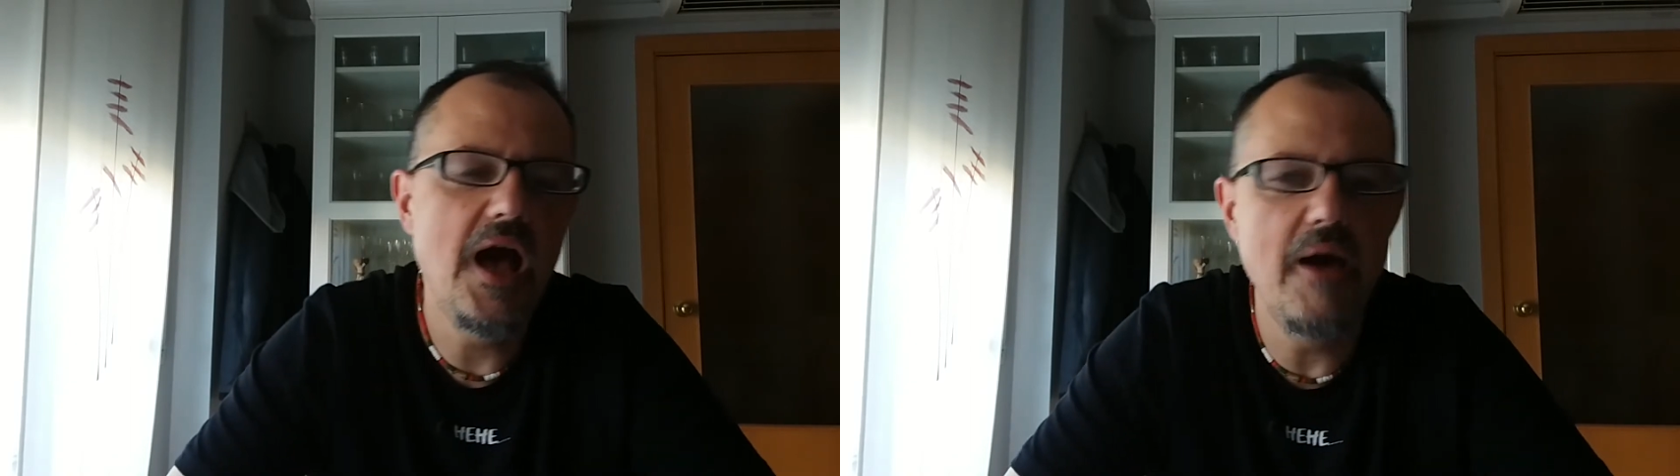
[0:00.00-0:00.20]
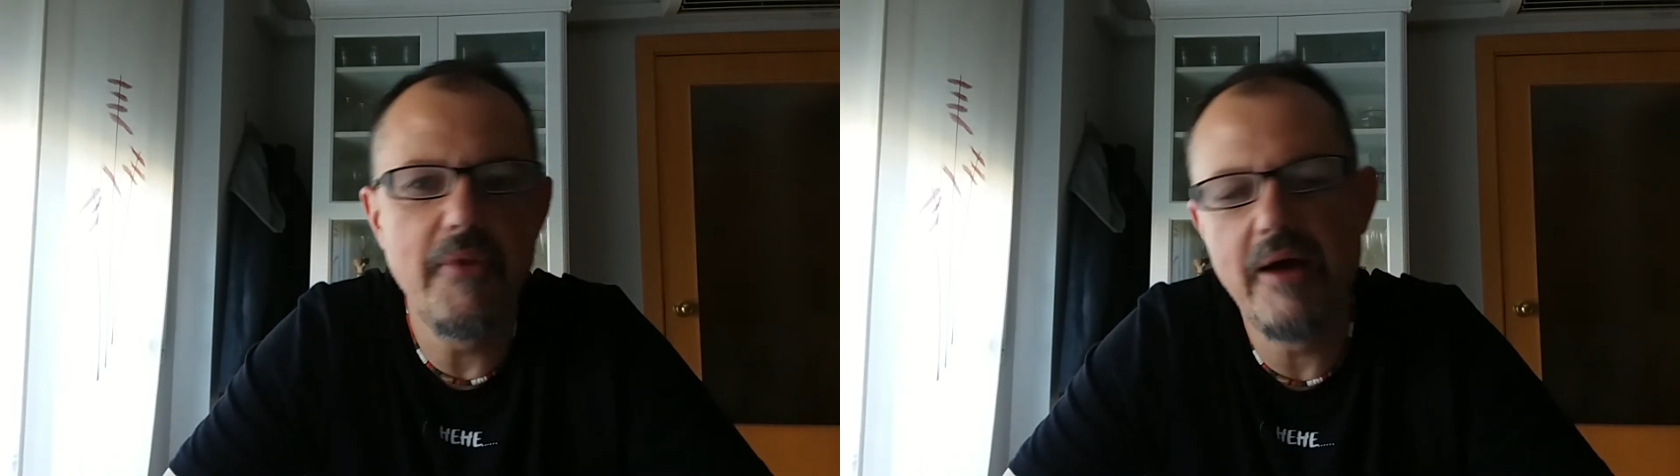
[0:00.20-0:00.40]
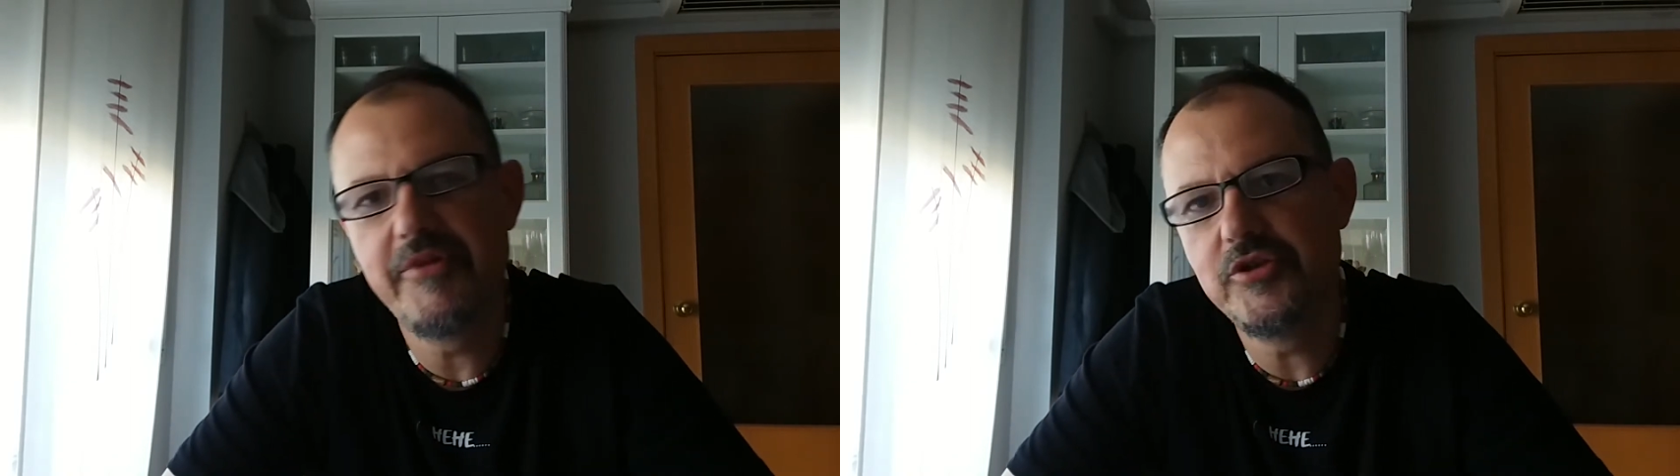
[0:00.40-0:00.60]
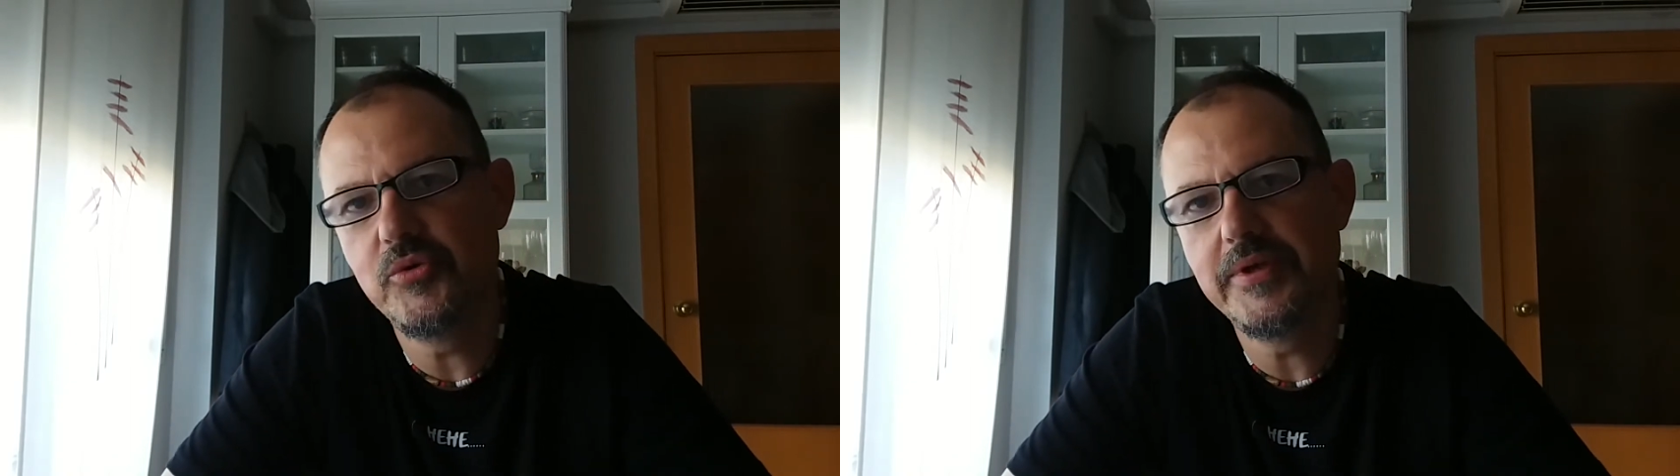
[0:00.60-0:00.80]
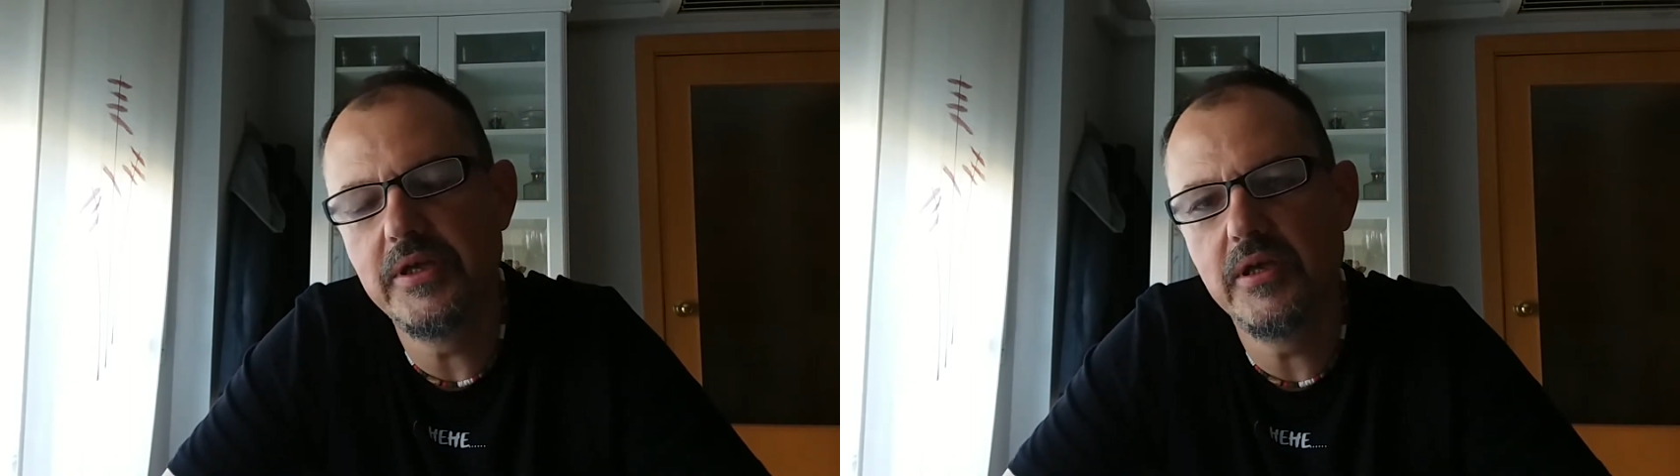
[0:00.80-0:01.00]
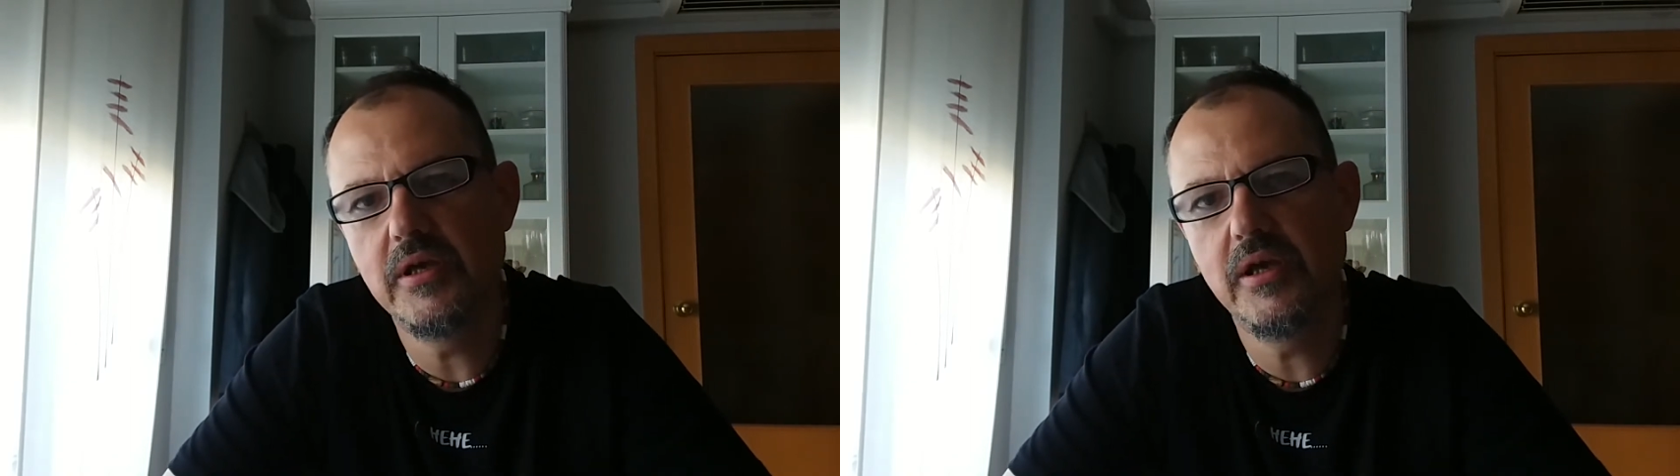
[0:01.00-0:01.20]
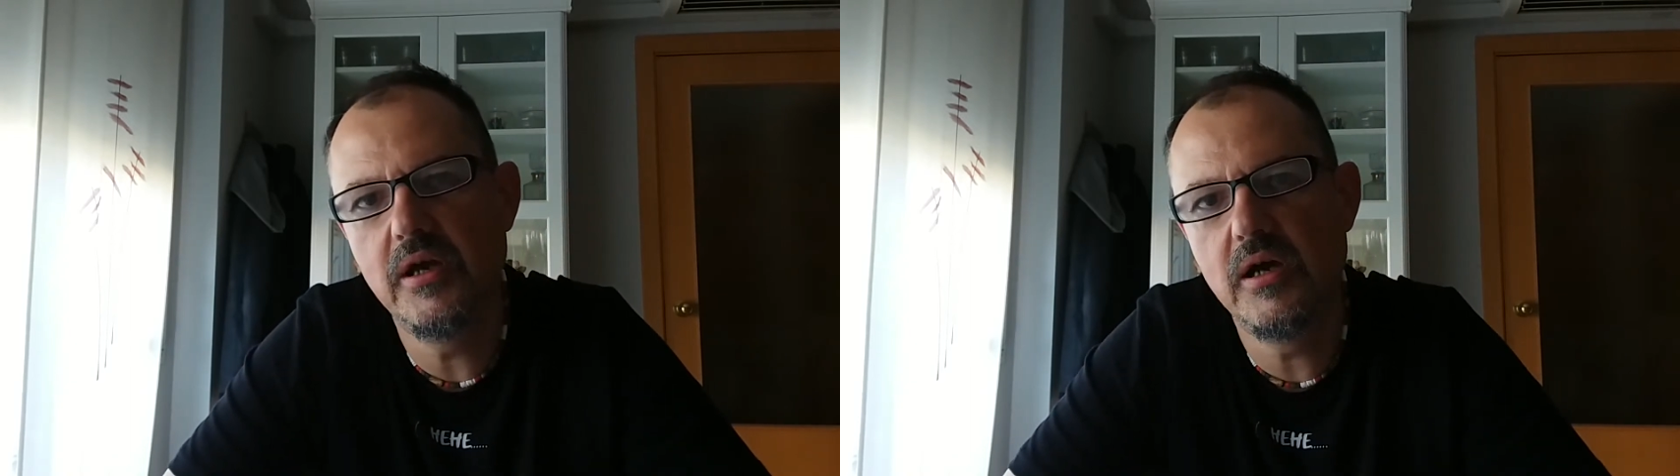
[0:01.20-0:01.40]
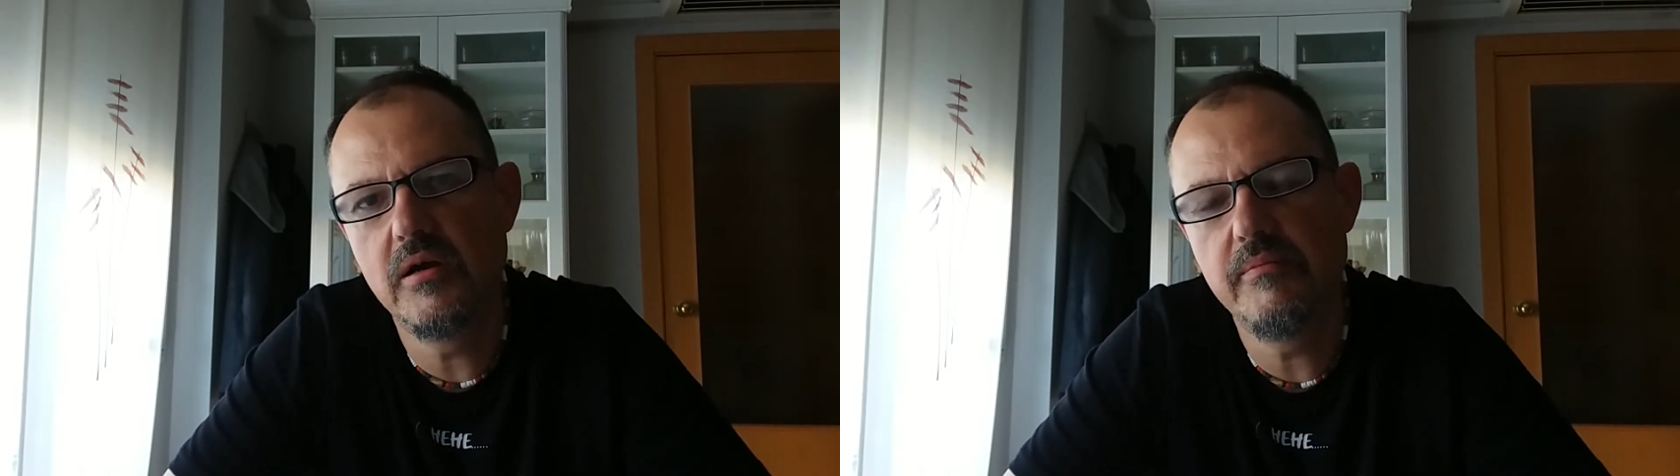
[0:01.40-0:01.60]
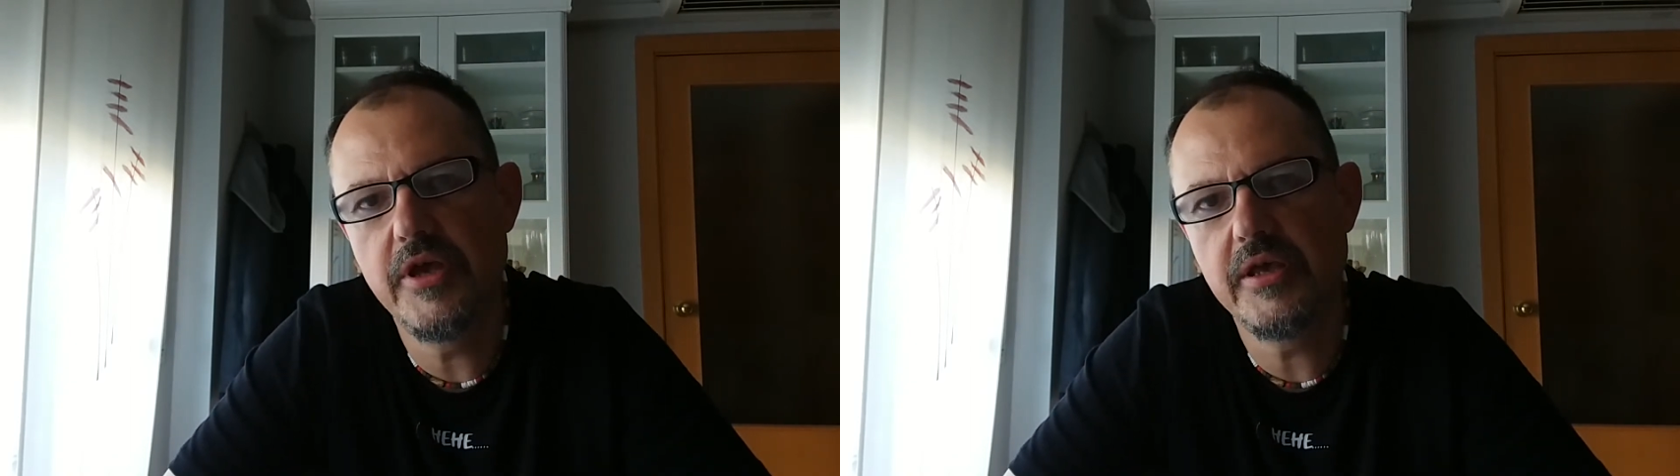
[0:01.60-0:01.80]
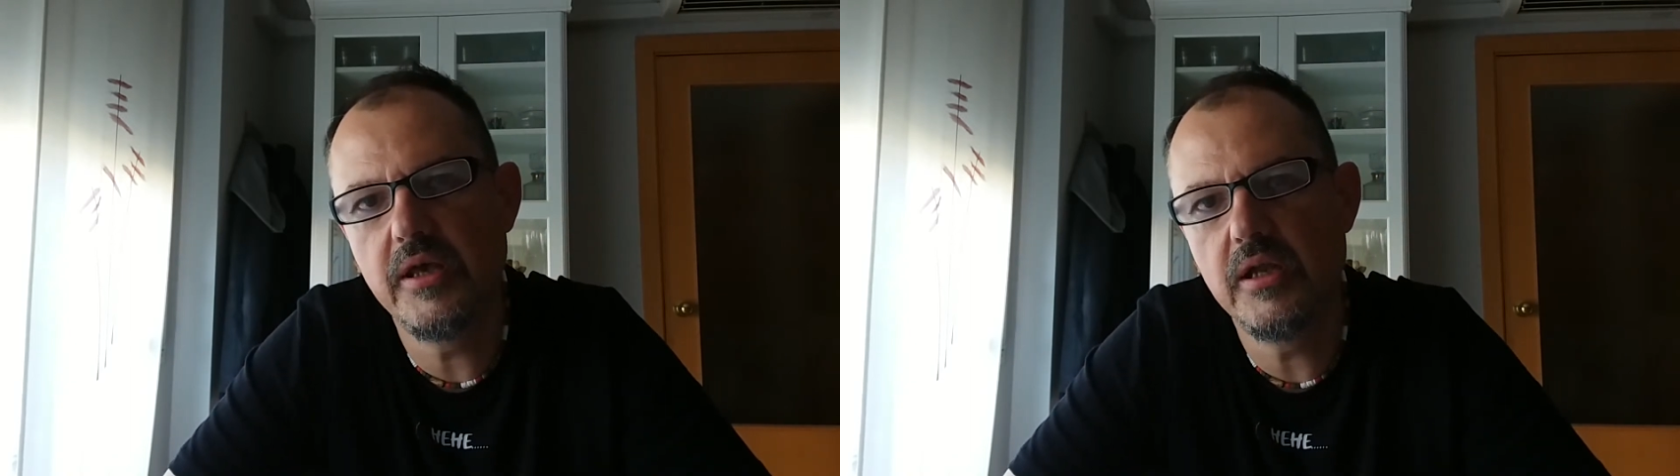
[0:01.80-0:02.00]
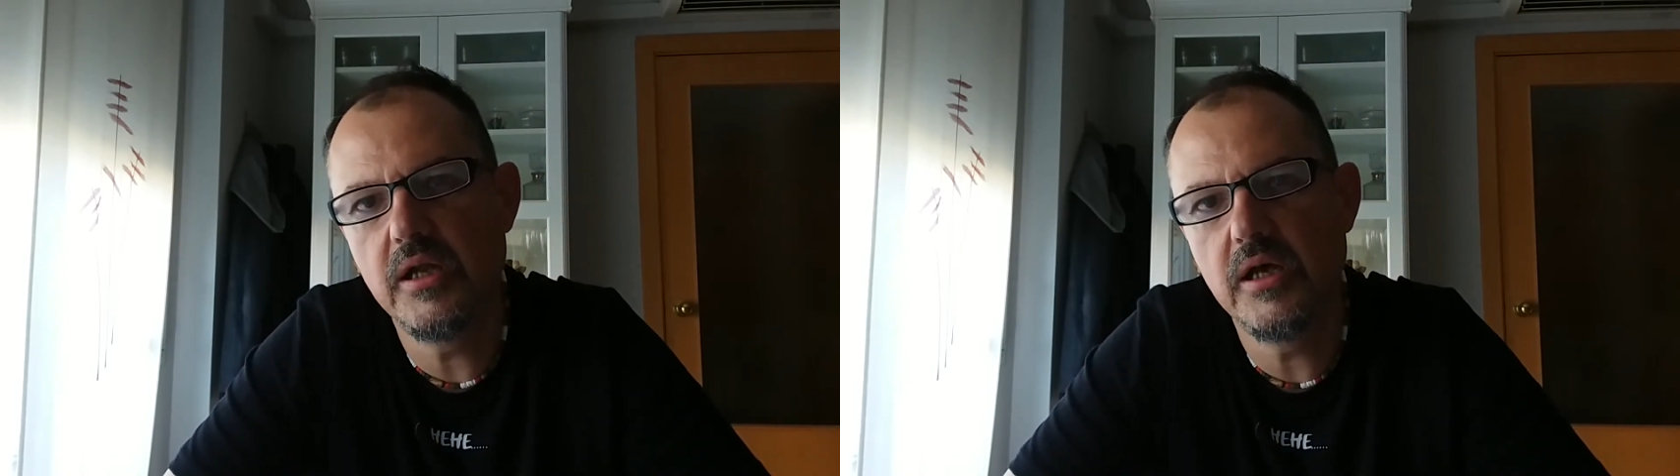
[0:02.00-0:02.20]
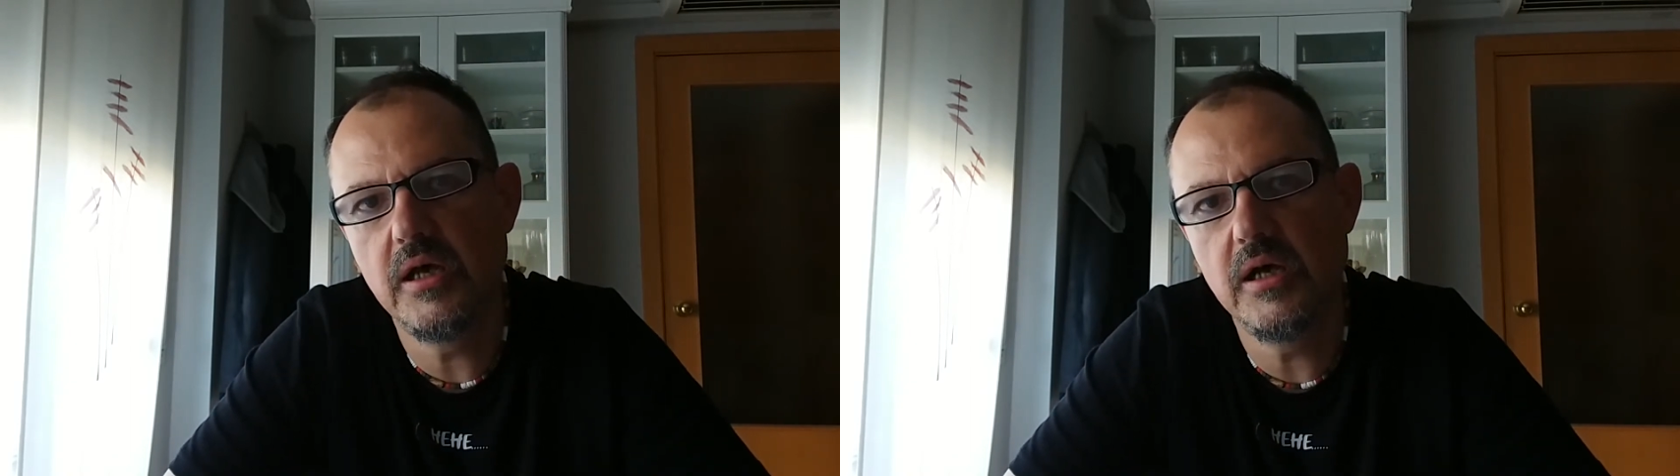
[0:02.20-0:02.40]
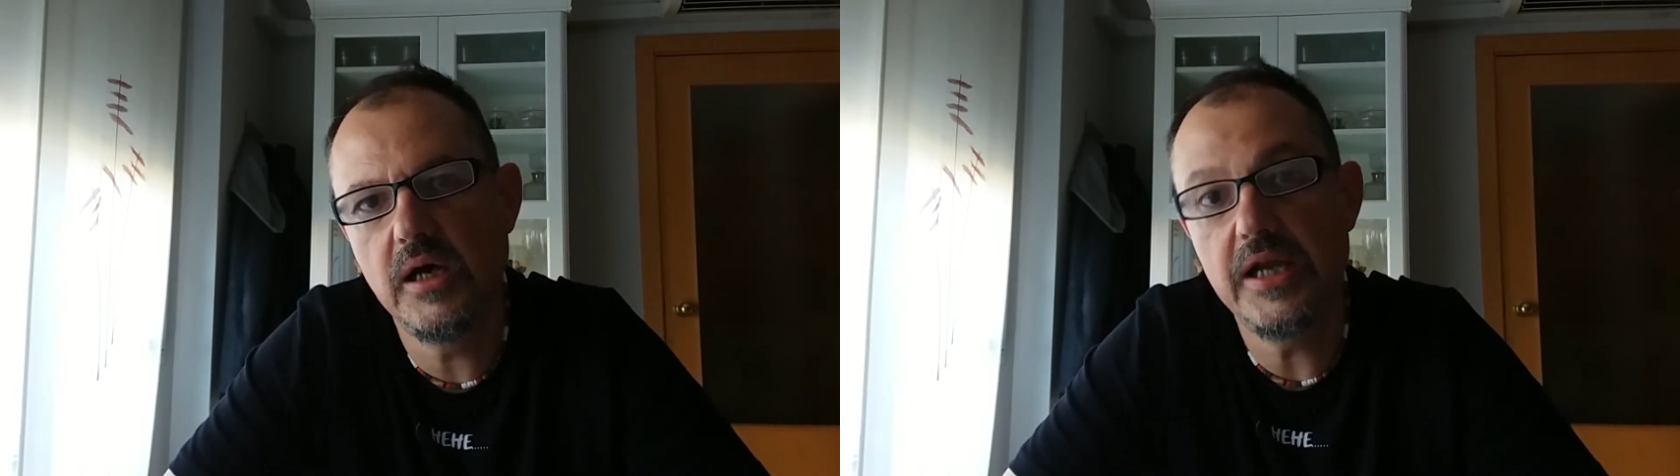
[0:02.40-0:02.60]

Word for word: I'm happy to be here making uh,